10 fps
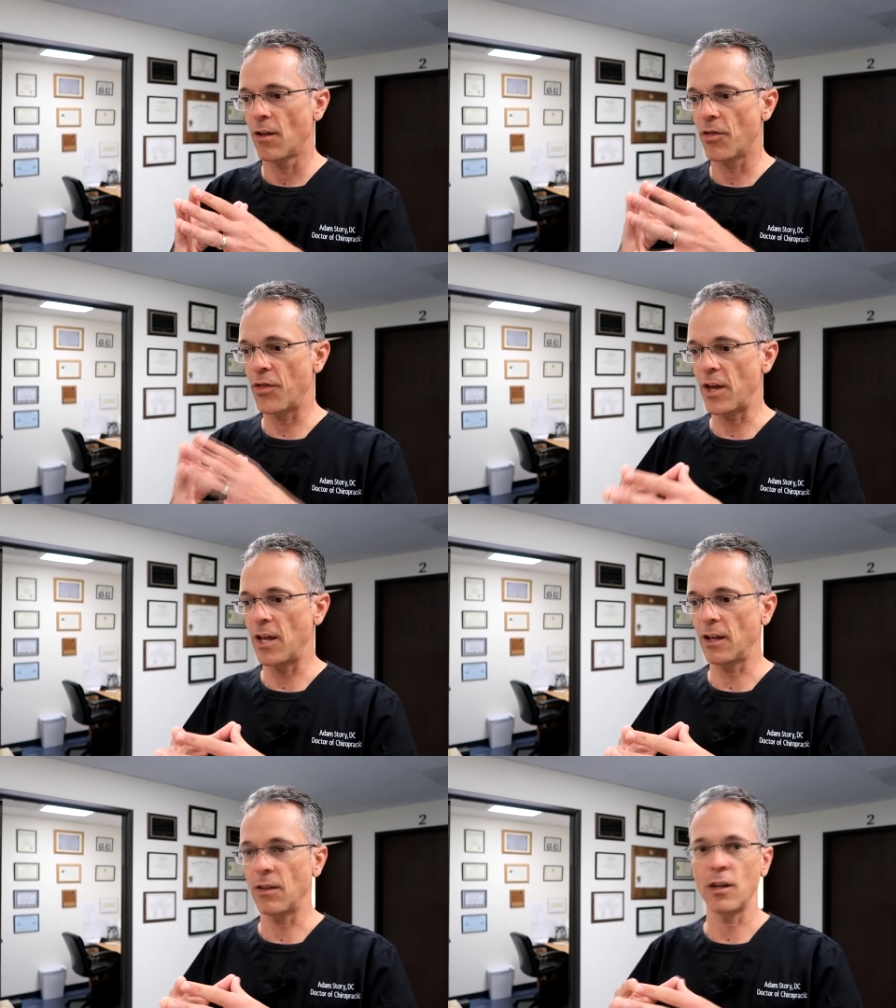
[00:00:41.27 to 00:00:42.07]

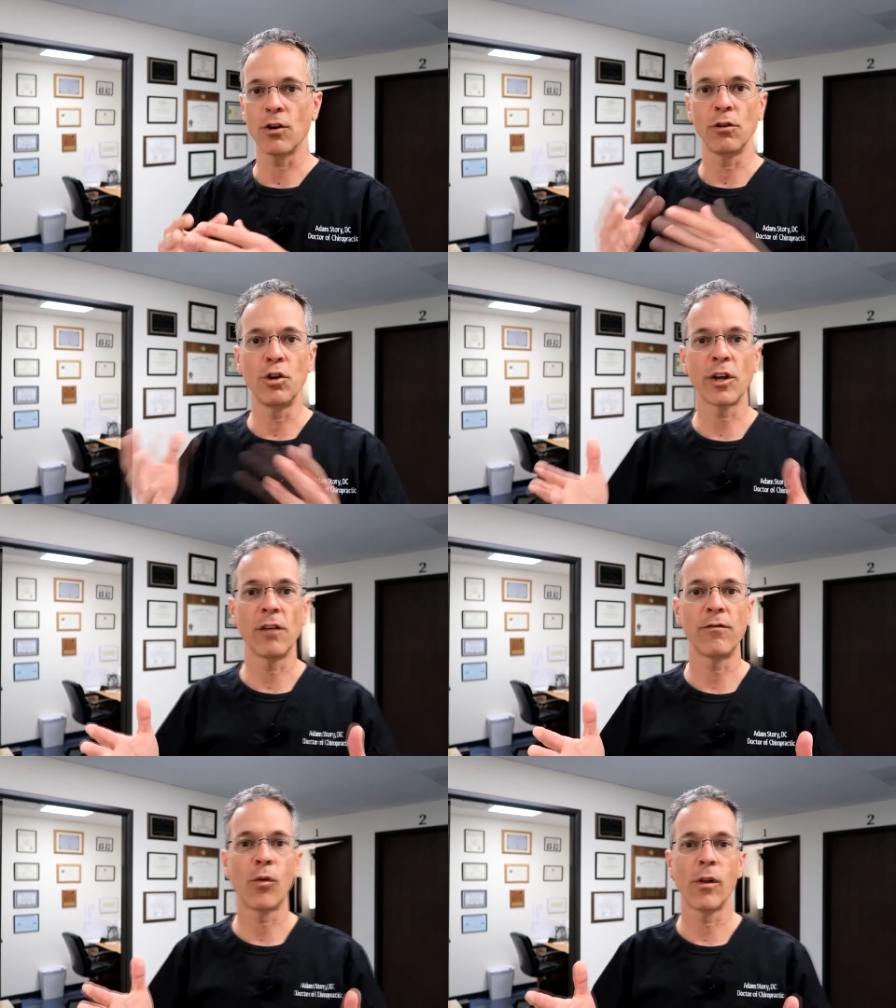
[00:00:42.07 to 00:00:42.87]
thing that you're
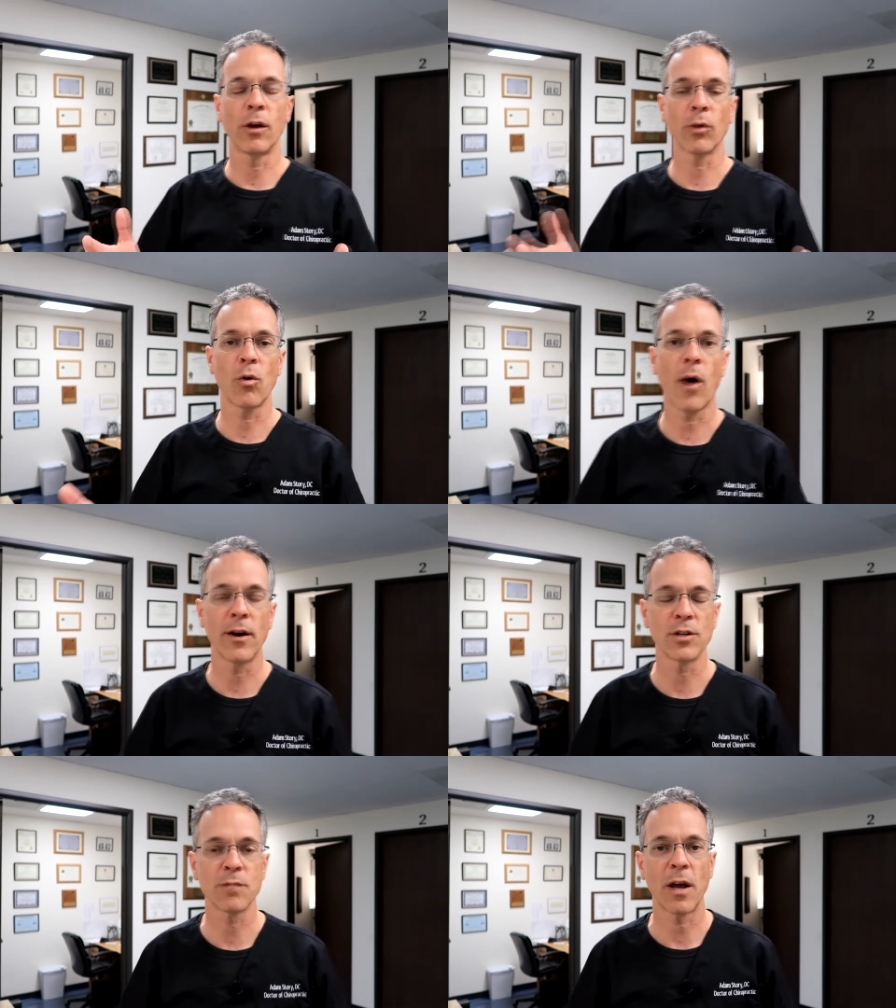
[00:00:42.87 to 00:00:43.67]
looking for that
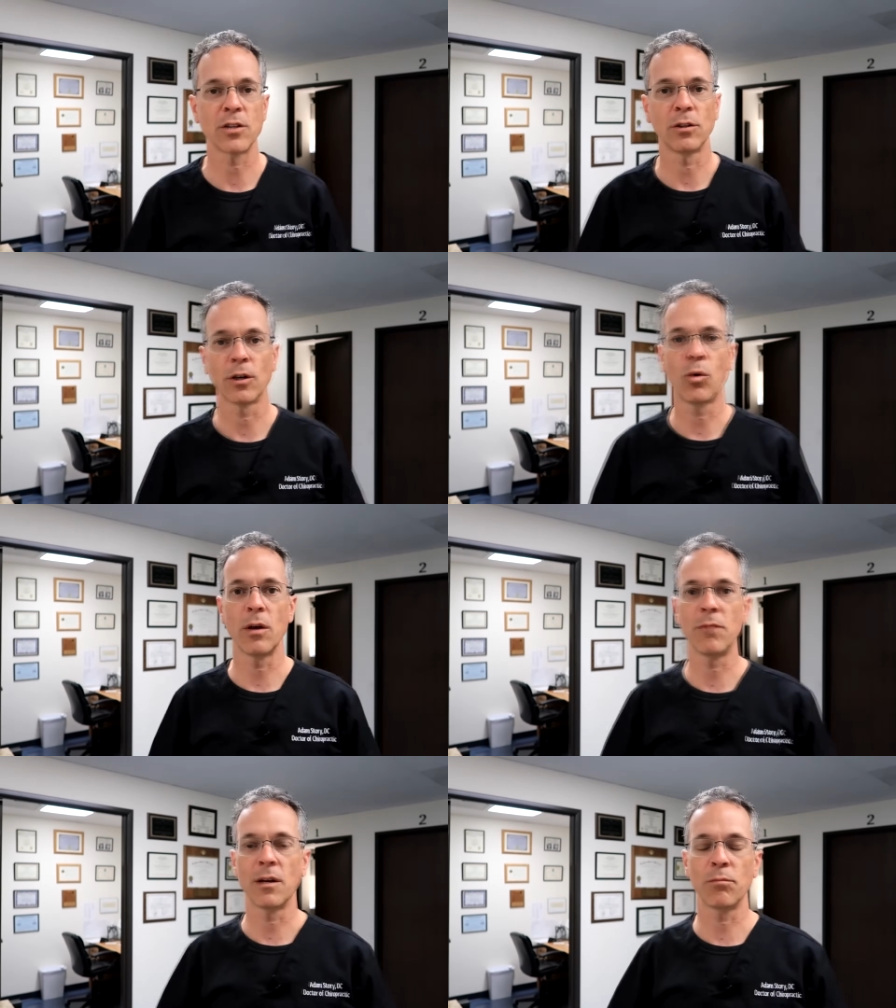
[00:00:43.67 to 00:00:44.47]
requires special
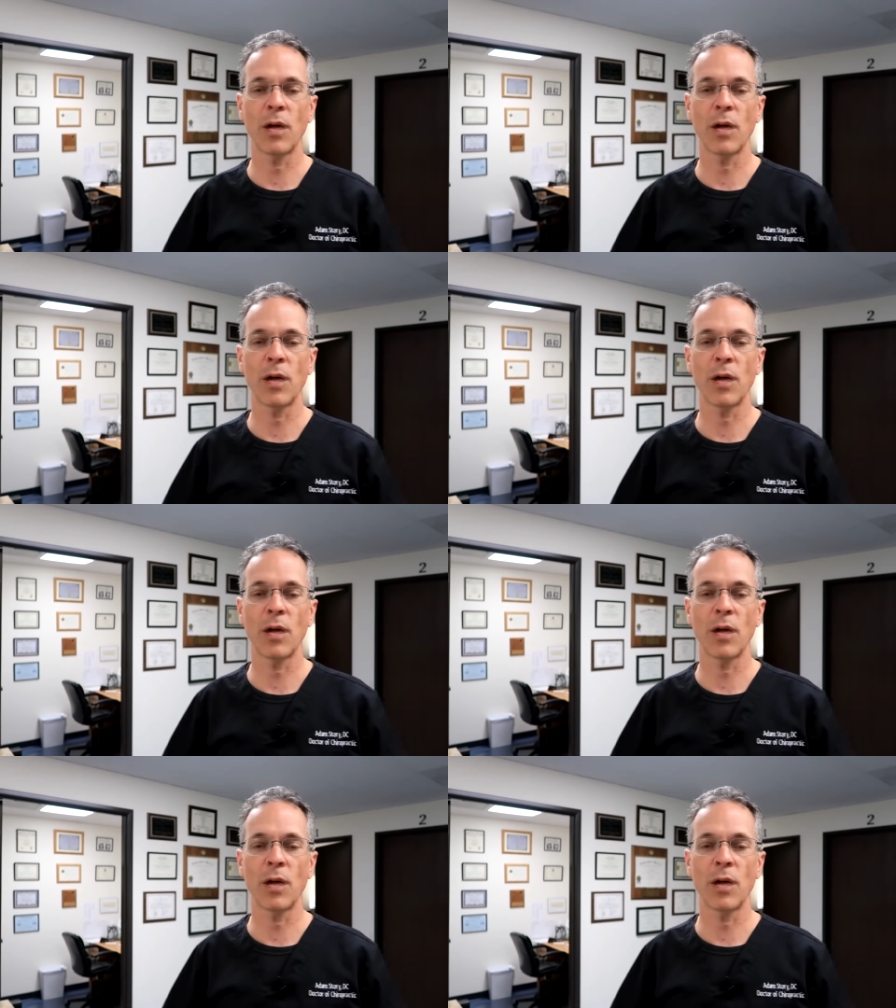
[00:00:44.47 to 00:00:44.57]
equipment.